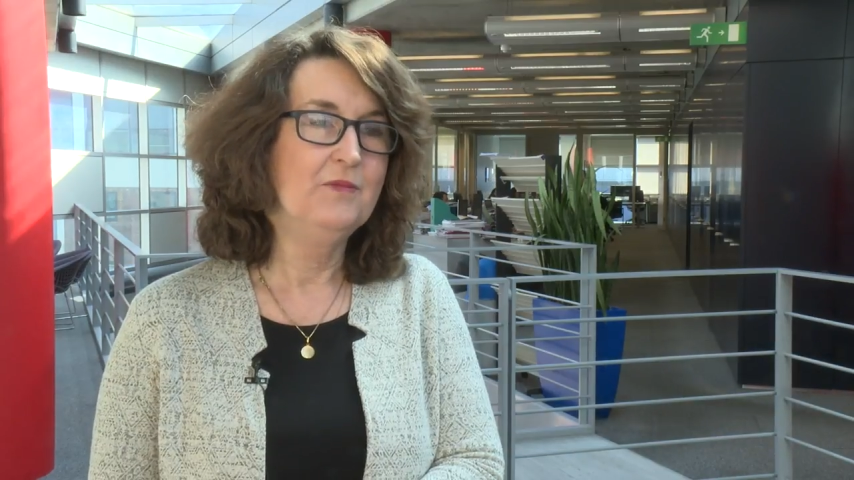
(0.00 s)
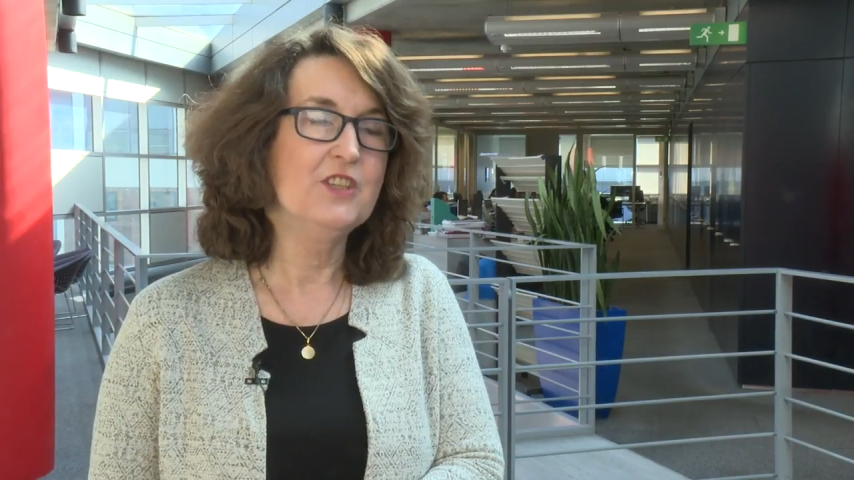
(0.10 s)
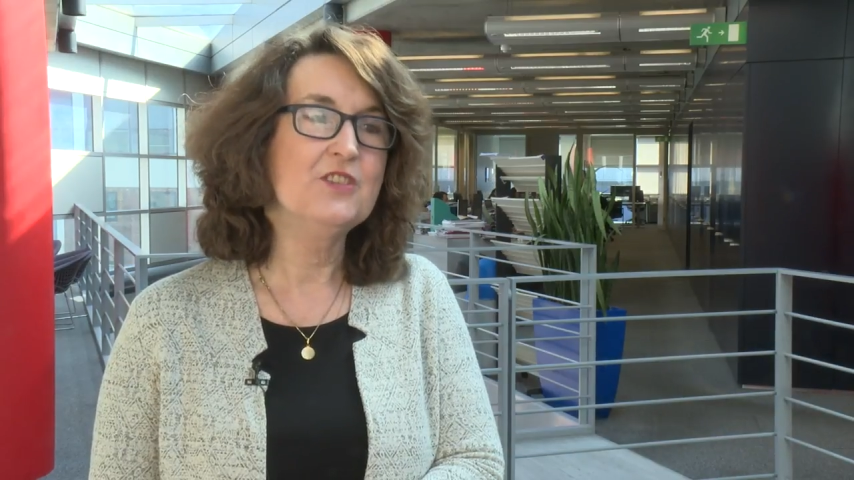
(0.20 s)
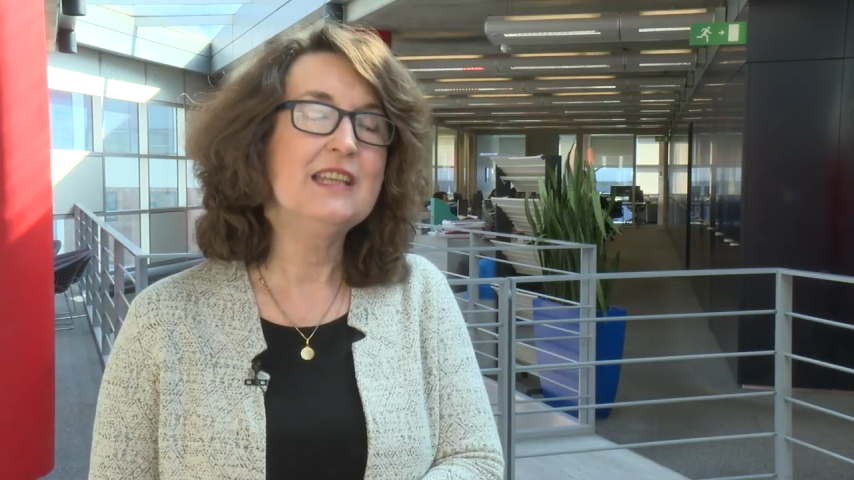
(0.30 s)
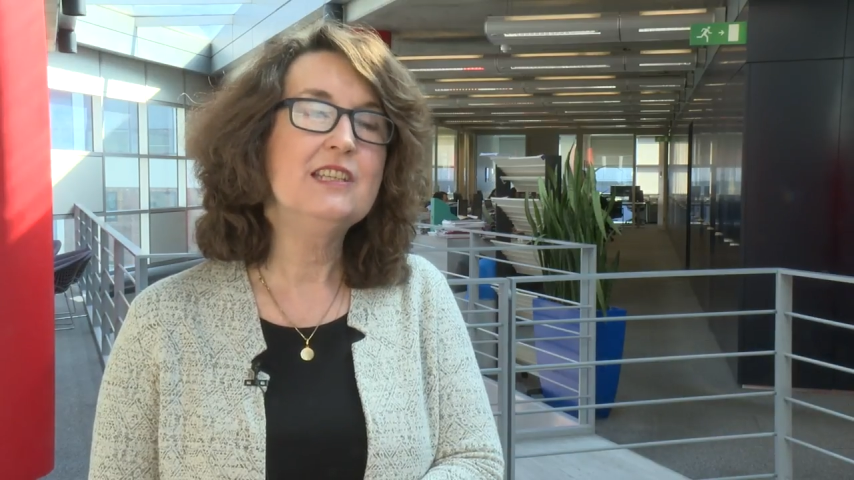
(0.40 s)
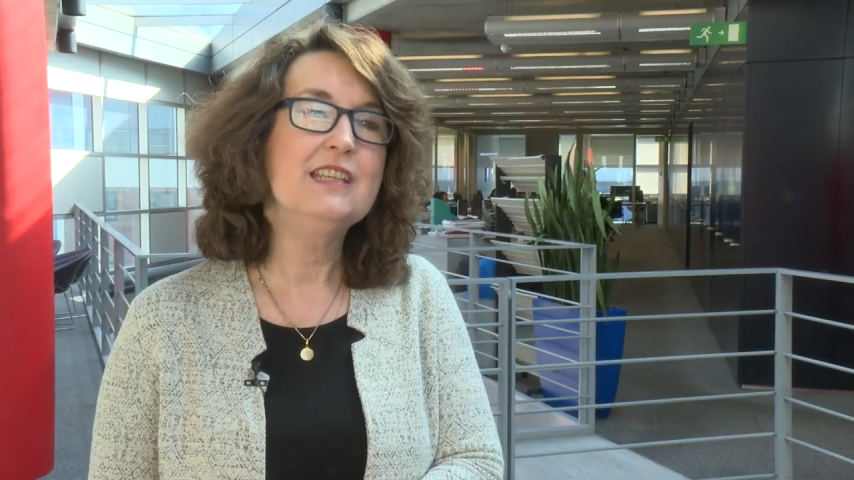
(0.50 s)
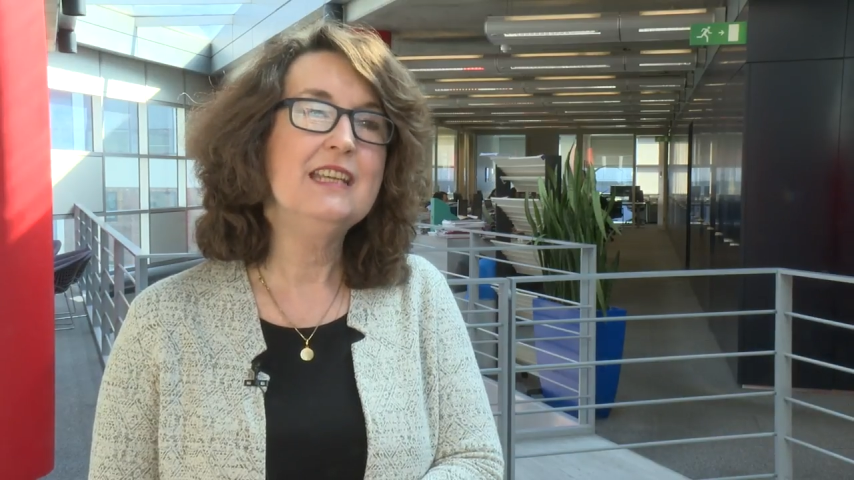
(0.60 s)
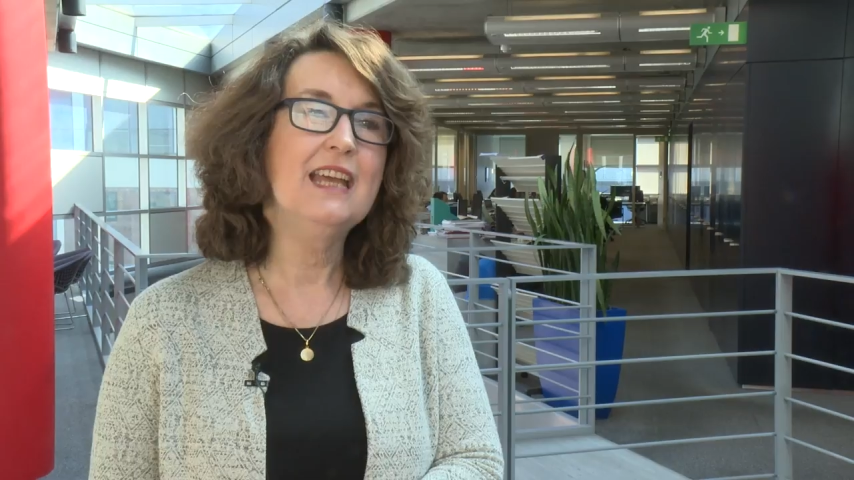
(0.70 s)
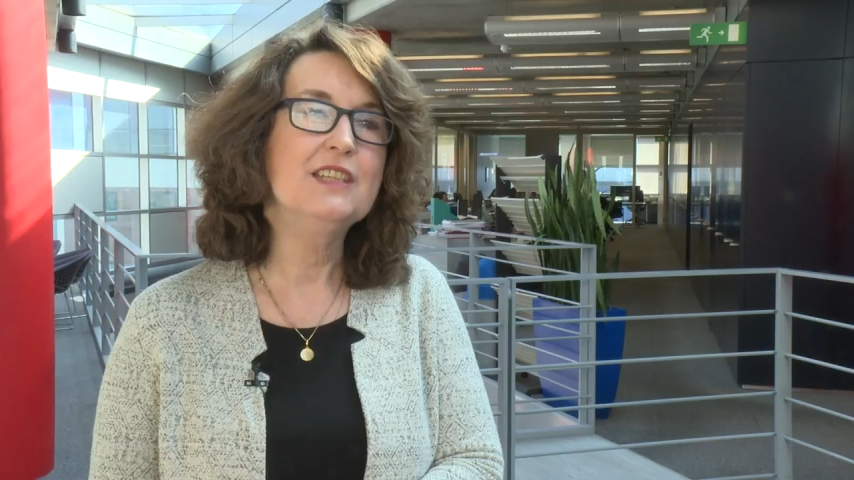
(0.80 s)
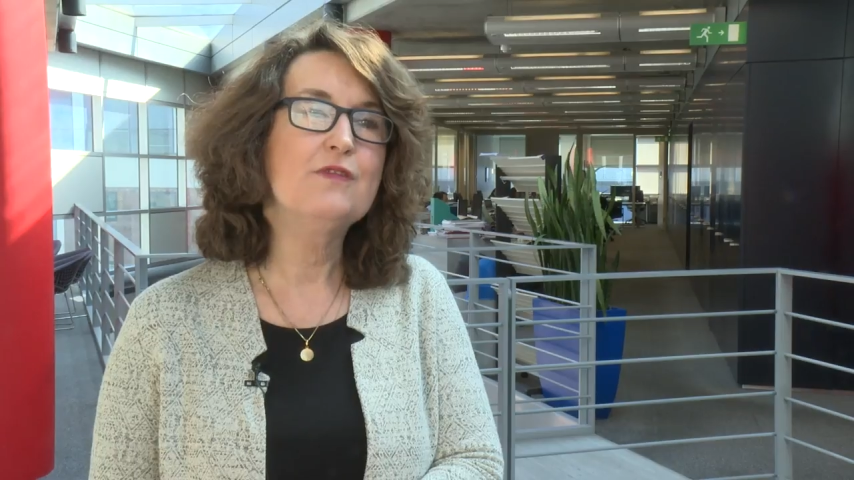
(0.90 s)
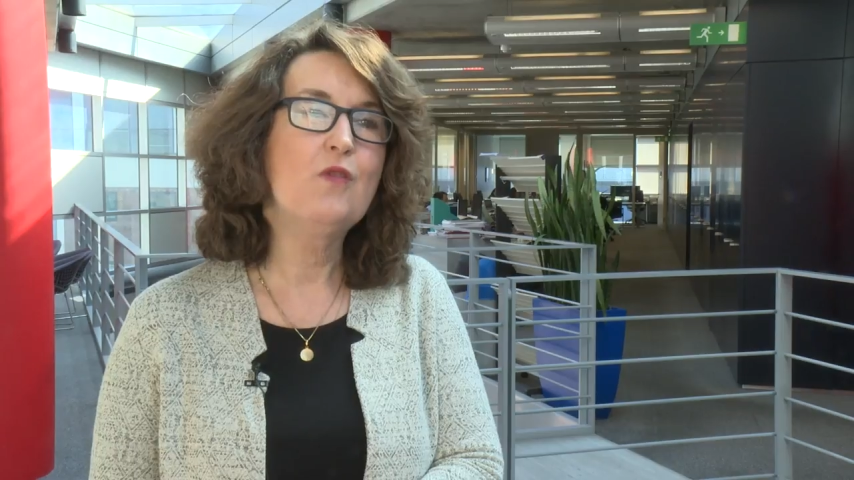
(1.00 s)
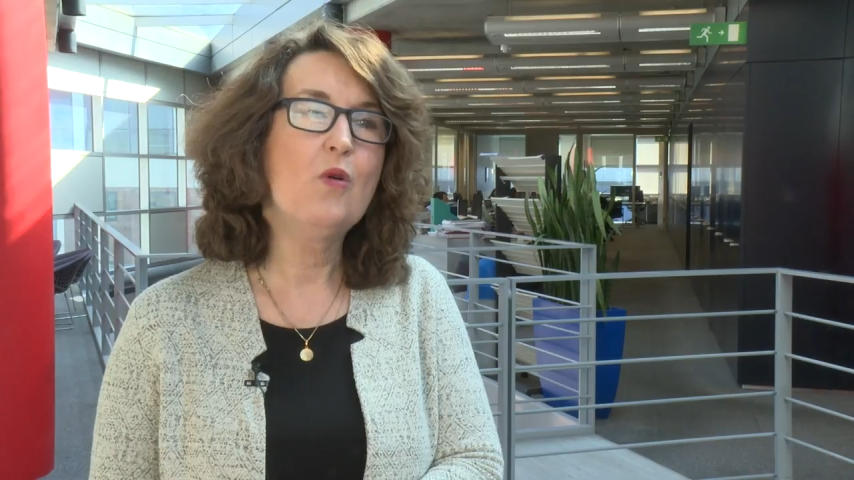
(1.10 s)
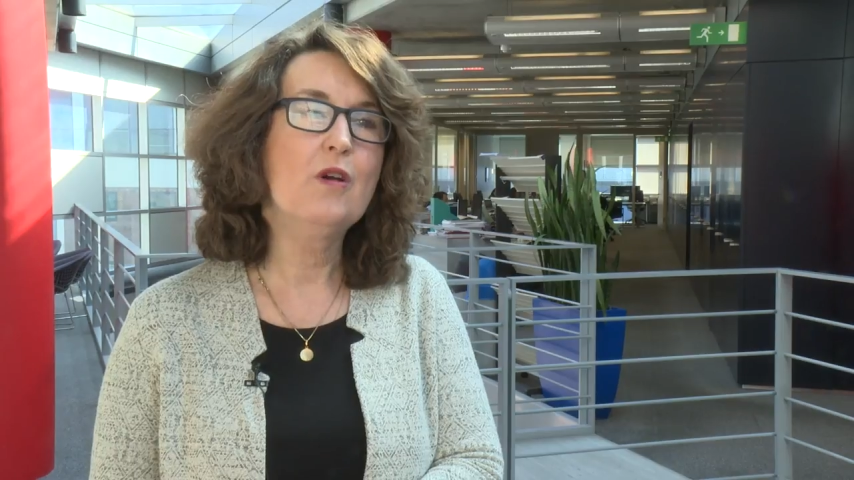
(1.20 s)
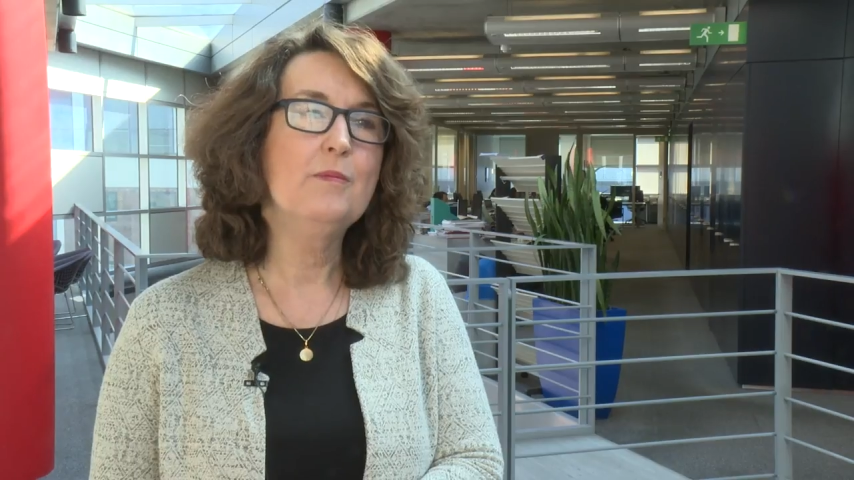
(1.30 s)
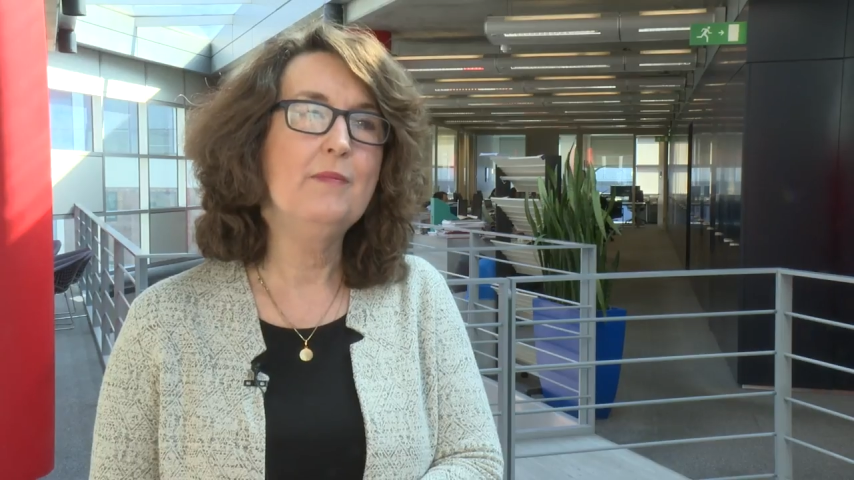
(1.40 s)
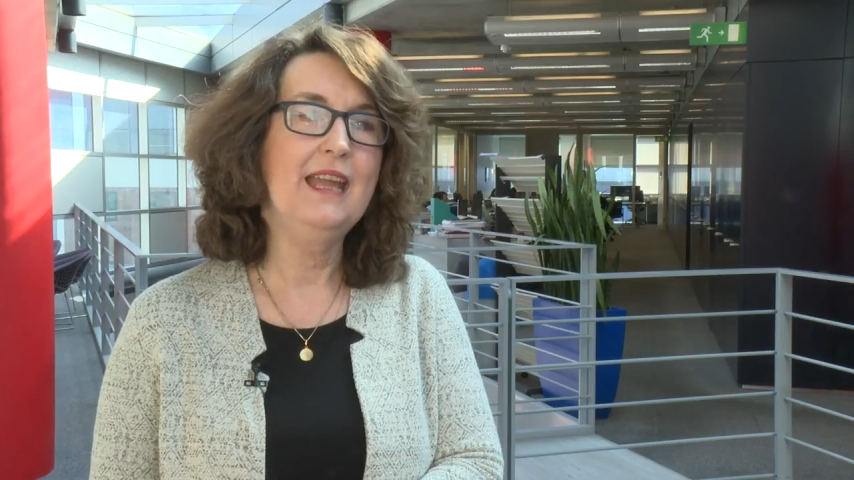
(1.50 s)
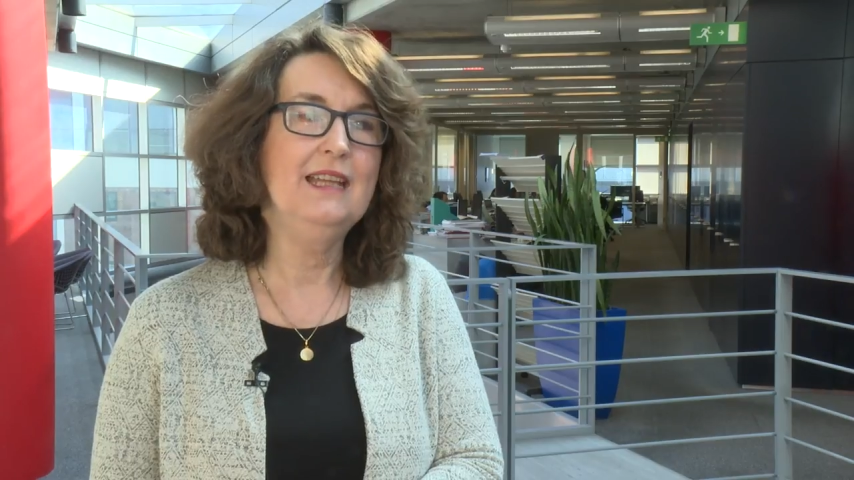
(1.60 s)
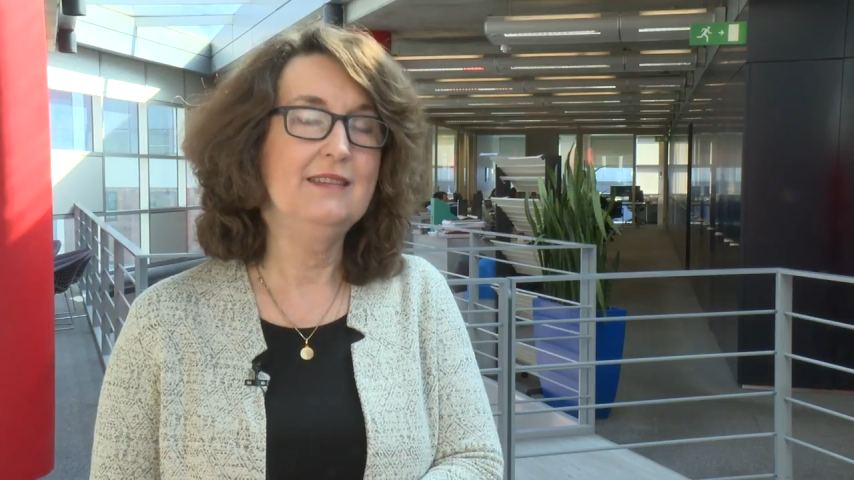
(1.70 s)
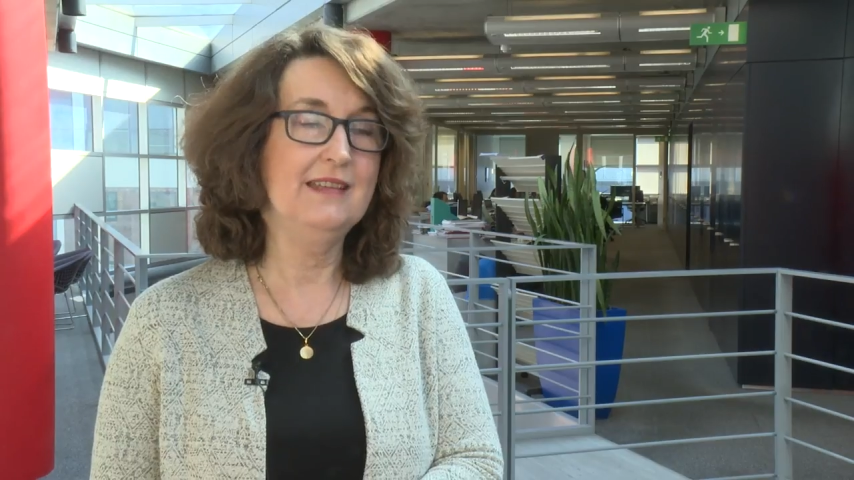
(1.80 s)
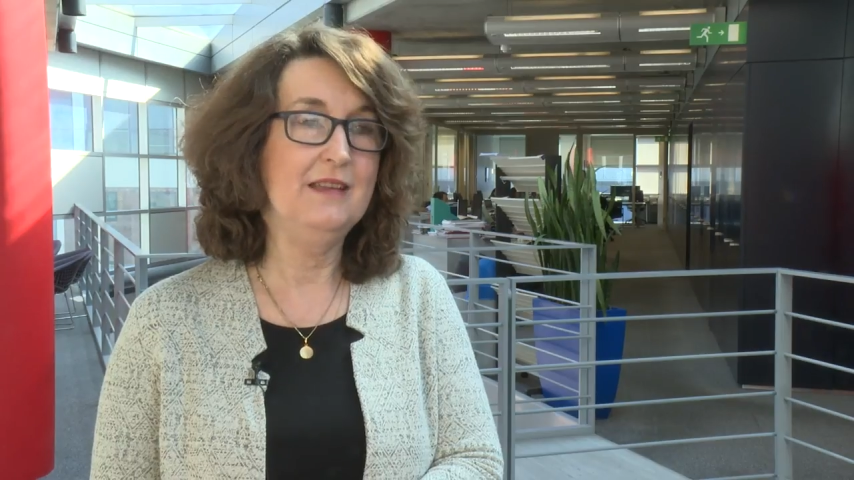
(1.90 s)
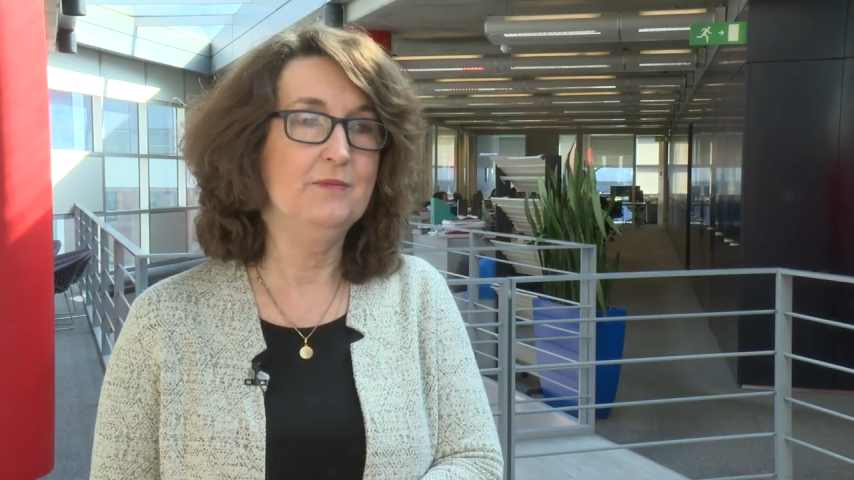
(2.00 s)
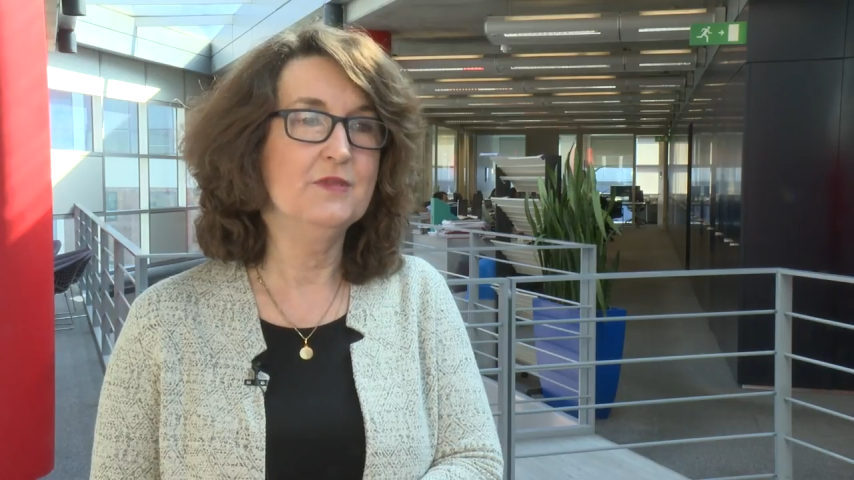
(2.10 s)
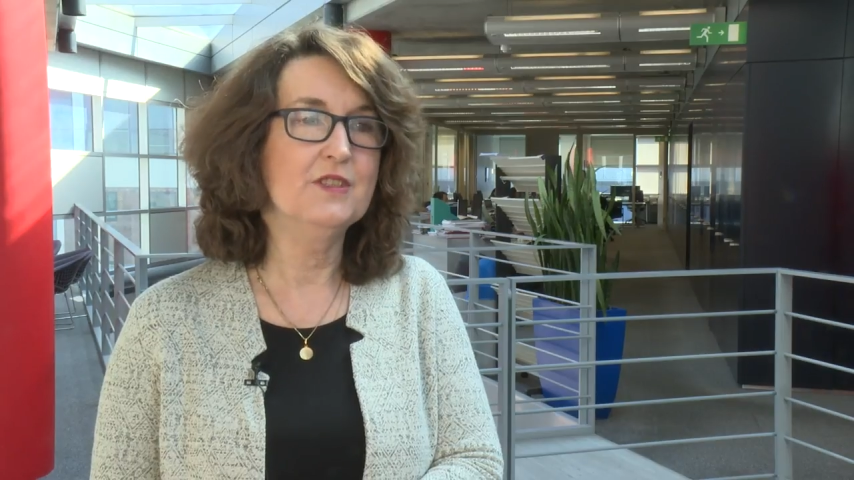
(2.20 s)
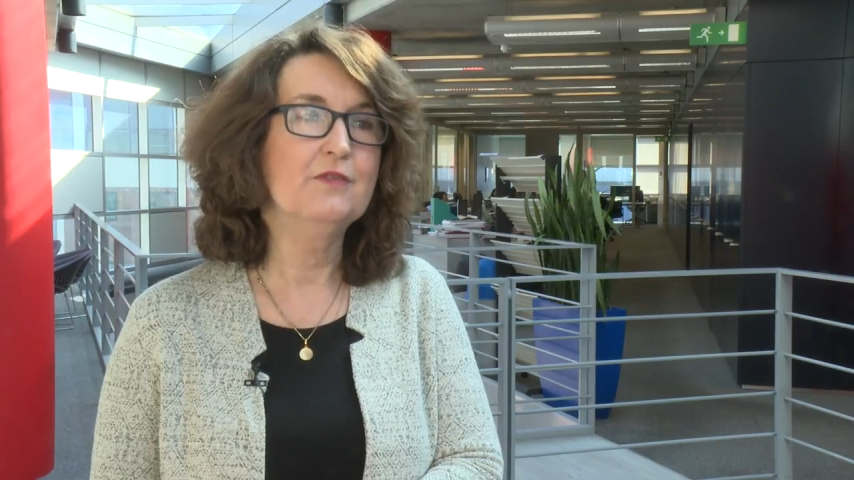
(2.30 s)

The strategy has four main themes.